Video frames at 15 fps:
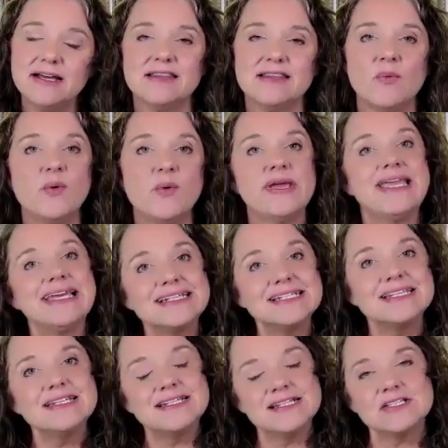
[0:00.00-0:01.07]
that when we get to
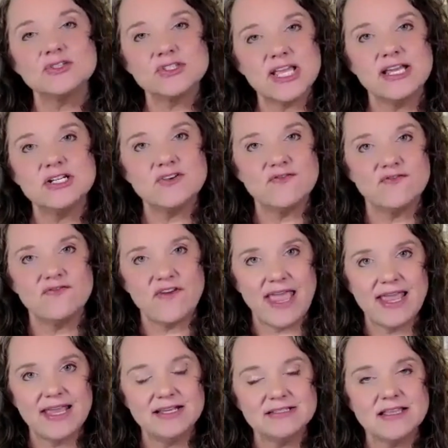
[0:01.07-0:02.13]
the dissertation
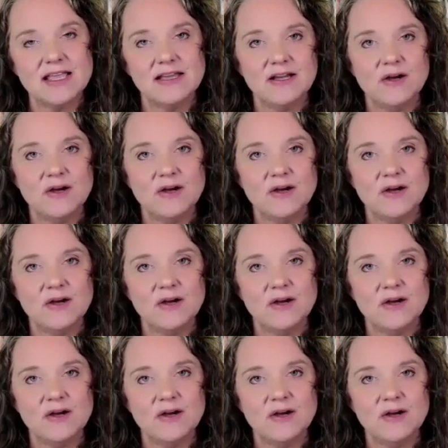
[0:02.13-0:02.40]
phase,